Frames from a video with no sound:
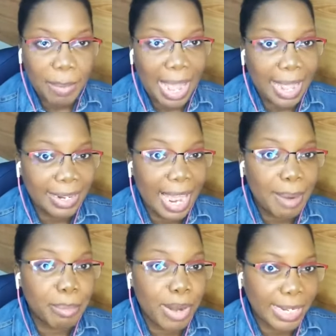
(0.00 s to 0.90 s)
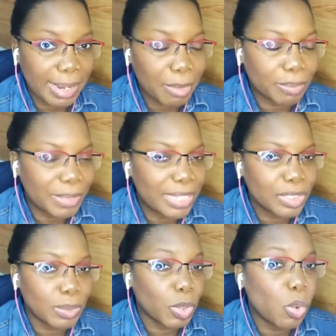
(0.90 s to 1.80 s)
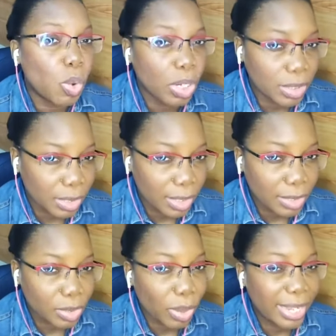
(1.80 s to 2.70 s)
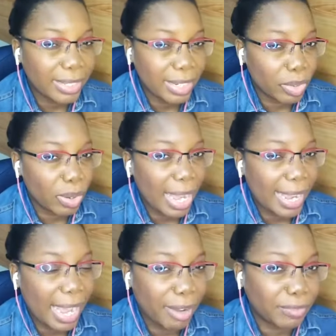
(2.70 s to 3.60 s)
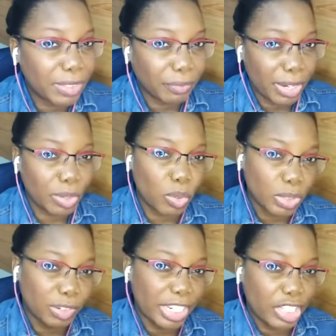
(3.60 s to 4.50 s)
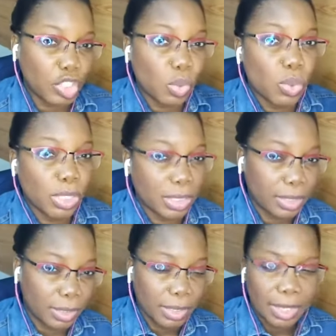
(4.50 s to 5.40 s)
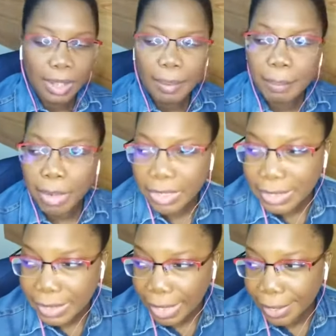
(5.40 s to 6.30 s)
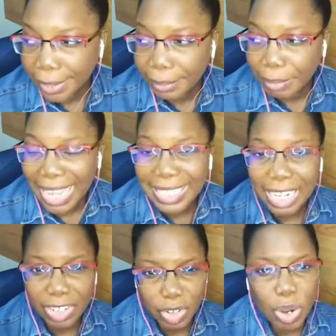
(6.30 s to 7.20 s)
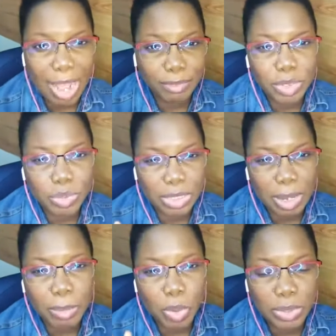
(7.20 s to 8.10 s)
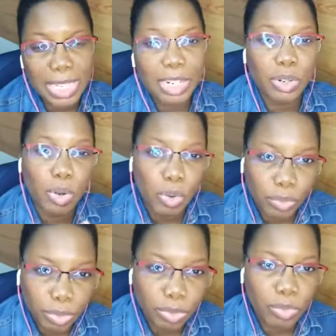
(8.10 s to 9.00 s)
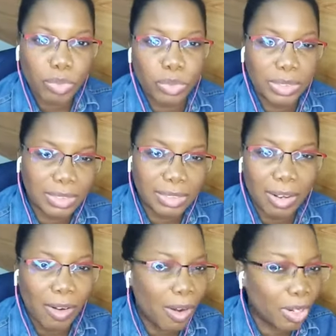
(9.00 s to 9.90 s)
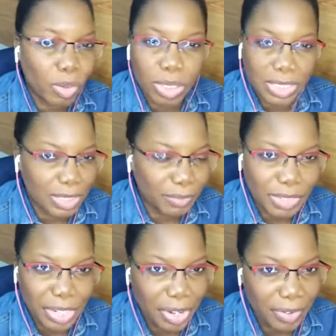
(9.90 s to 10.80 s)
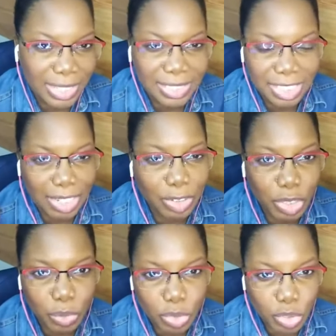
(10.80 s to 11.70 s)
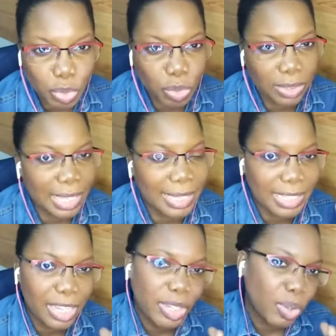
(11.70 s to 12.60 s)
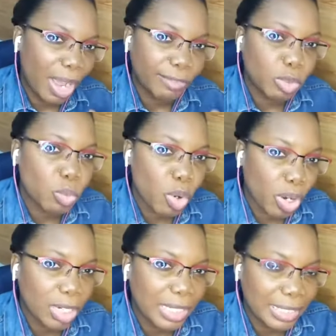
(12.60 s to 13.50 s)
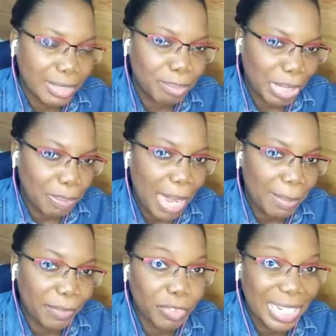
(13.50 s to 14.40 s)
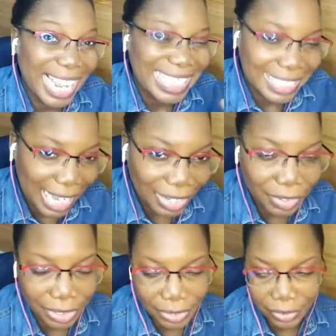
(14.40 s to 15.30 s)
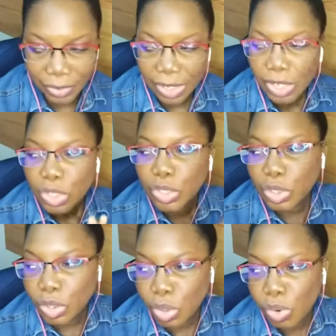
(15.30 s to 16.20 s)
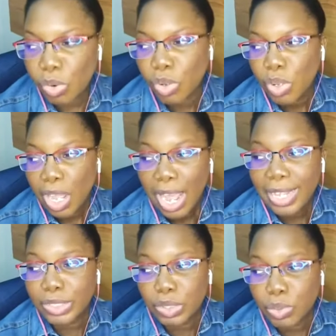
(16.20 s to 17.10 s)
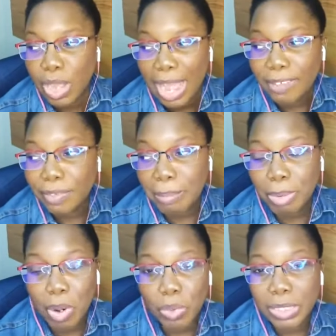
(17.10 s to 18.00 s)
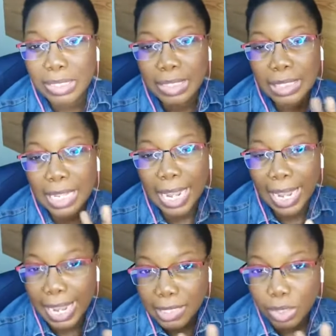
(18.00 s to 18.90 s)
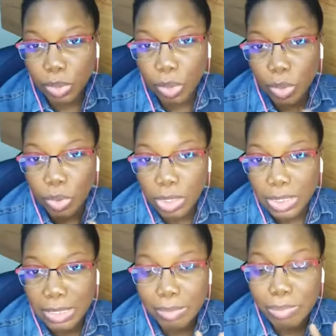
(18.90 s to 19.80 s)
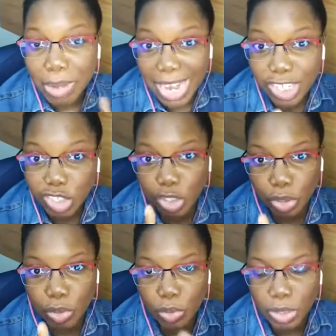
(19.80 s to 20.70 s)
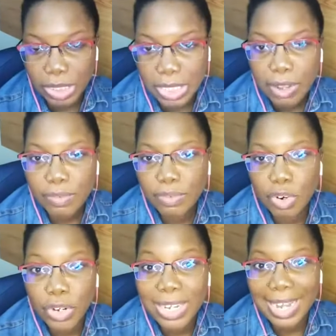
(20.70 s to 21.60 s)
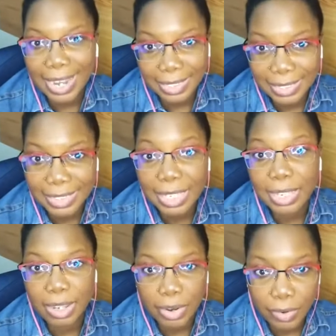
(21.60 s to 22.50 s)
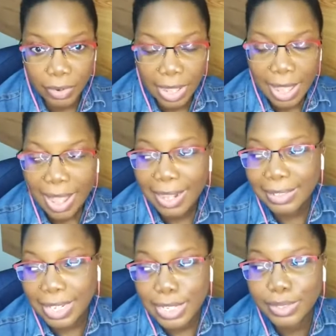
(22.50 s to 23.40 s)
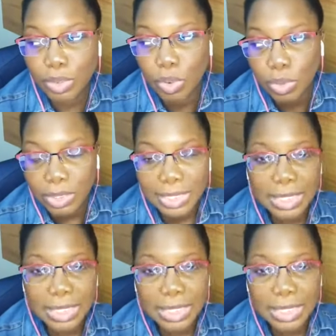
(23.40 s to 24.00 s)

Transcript: And I break them up into quarters. So I have different goals for each quarter. But, and then you have some goals that go through all quarters of the year. It's such a huge goal that you have to work on it bit by bit for the entire year. So I do have about 8 goals, major goals for next year. And these goals